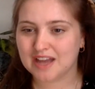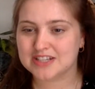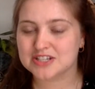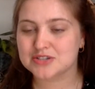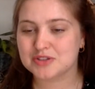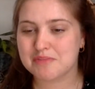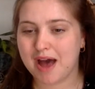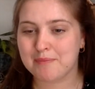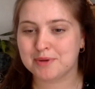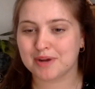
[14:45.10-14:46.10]
just saw the
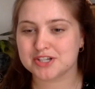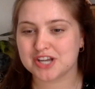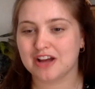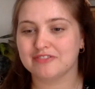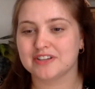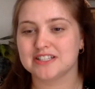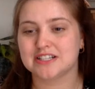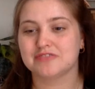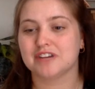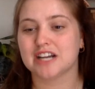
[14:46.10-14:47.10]
map in my shelf and
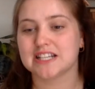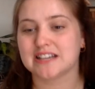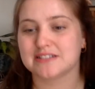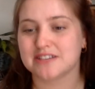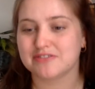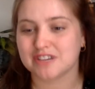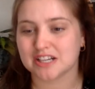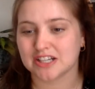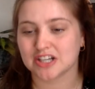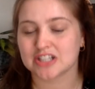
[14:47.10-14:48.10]
didn't realize how different
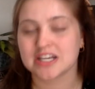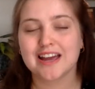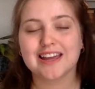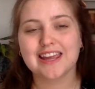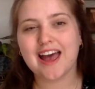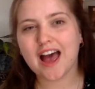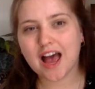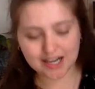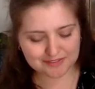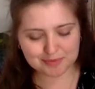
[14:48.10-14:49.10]
it looked. Yeah,
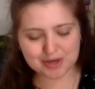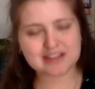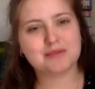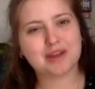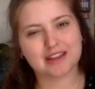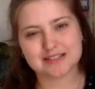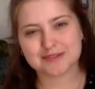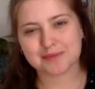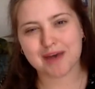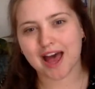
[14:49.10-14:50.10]
I love a book that begins
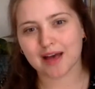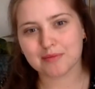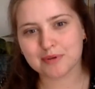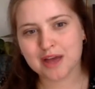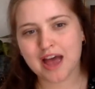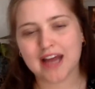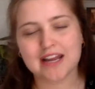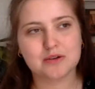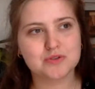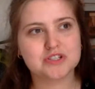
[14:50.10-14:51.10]
with a map. And
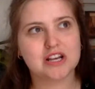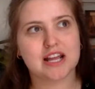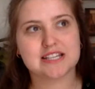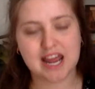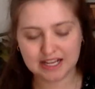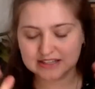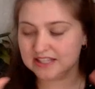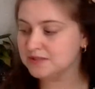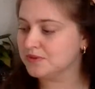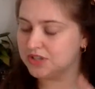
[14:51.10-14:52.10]
it also like
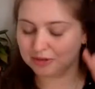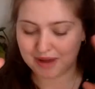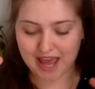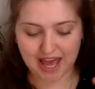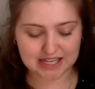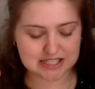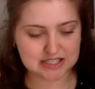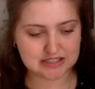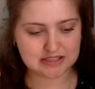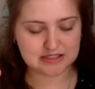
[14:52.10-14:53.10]
this one took my head
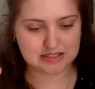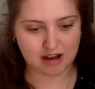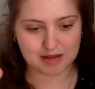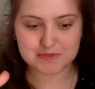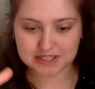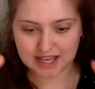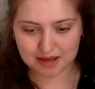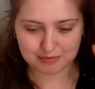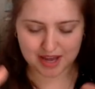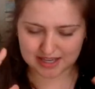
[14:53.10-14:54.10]
time to
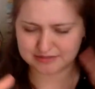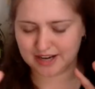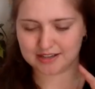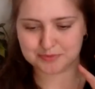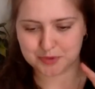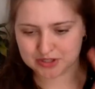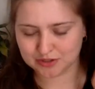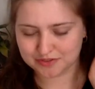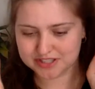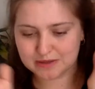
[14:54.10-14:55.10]
get my head around, because
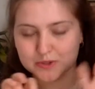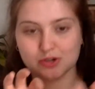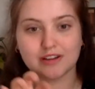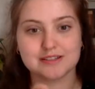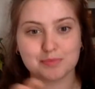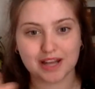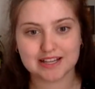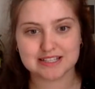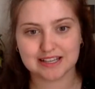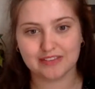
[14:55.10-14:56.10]
obviously it was trying to
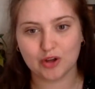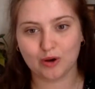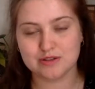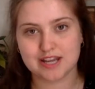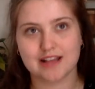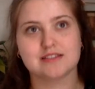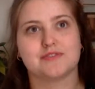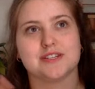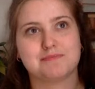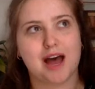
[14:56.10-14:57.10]
place it in the context of
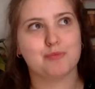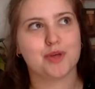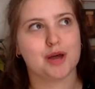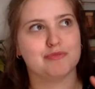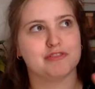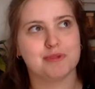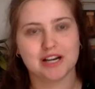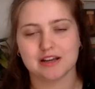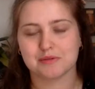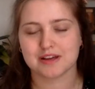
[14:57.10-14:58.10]
this map that I'm
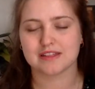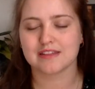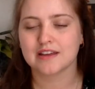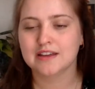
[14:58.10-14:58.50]
familiar with.